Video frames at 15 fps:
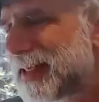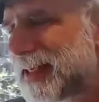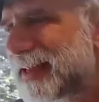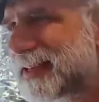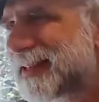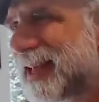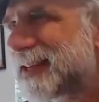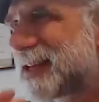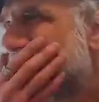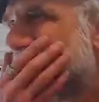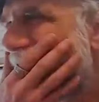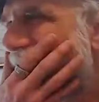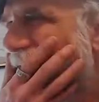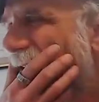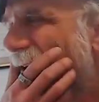but that's that's
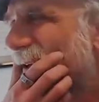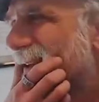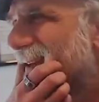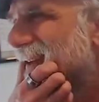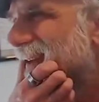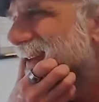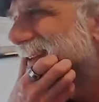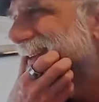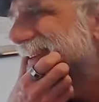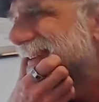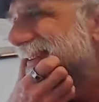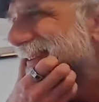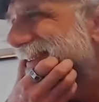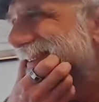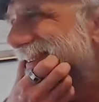kind of a
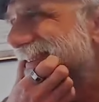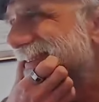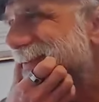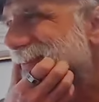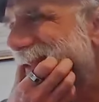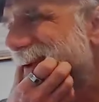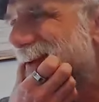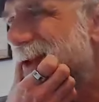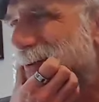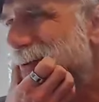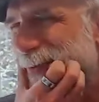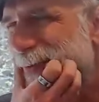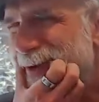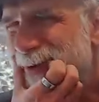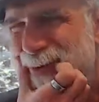I mean, no,
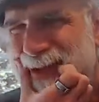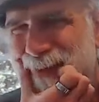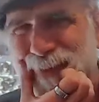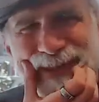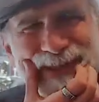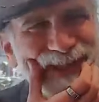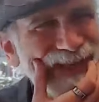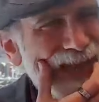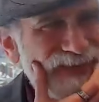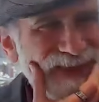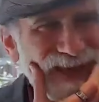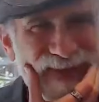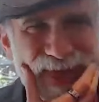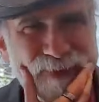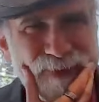what's his name
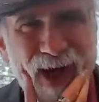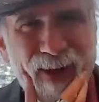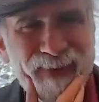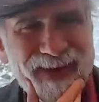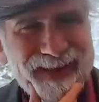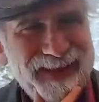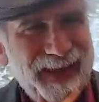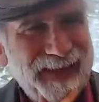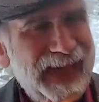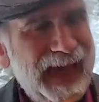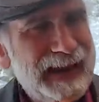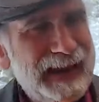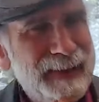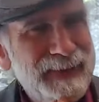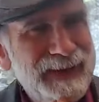said that? Romney said
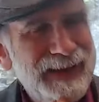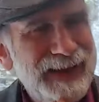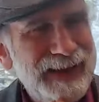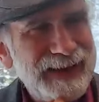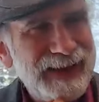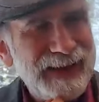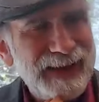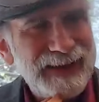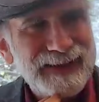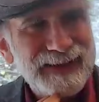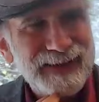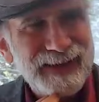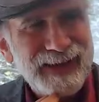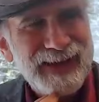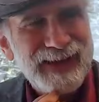that. I mean, it,
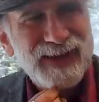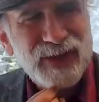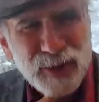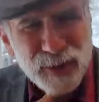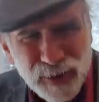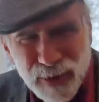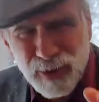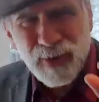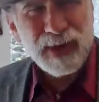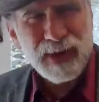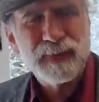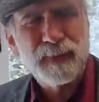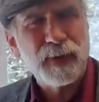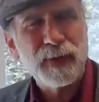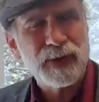it's it's true and
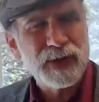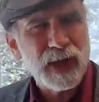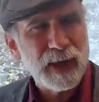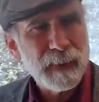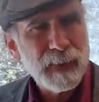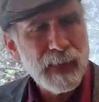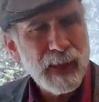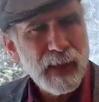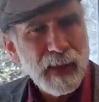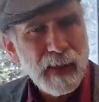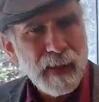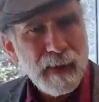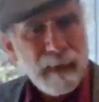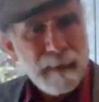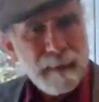it's bullshit.
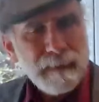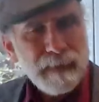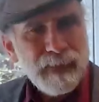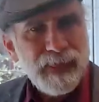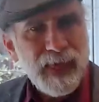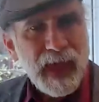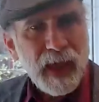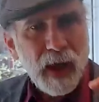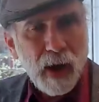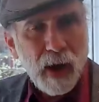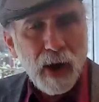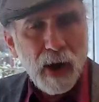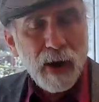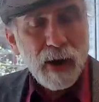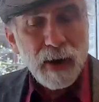They
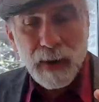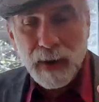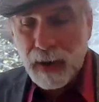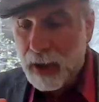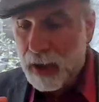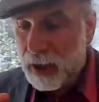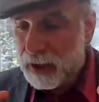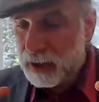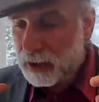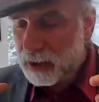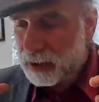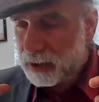are. Uh,